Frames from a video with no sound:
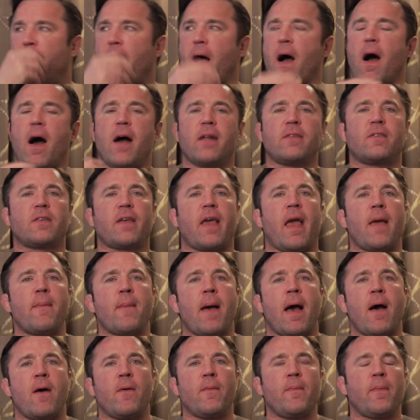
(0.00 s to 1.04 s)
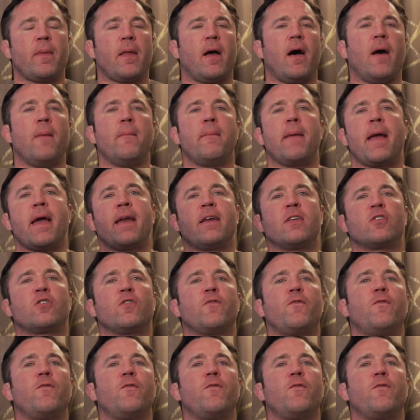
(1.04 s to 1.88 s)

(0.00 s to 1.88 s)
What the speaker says: Odds came out. Amanda's a